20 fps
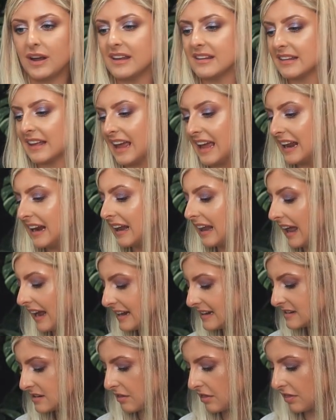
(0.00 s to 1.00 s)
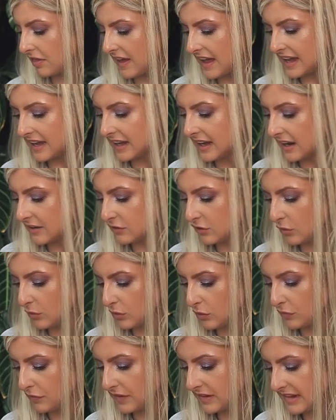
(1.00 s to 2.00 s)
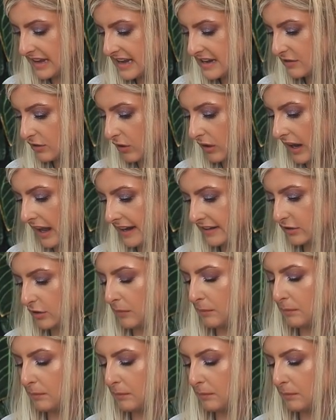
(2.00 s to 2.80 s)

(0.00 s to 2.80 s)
is a light thing. I don't know if it's heat or light or